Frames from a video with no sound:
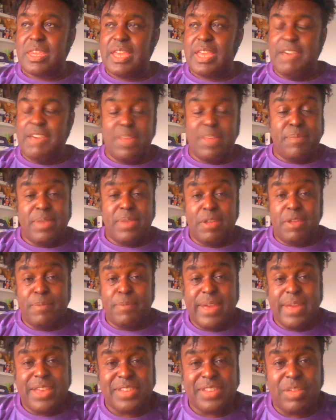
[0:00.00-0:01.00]
the
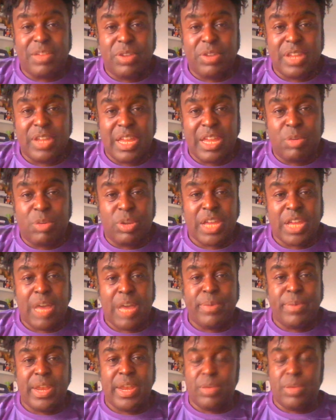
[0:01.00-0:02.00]
players that want to
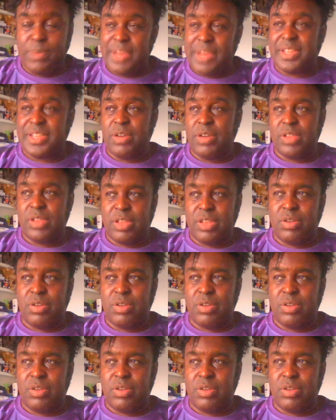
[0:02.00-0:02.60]
come in, and players that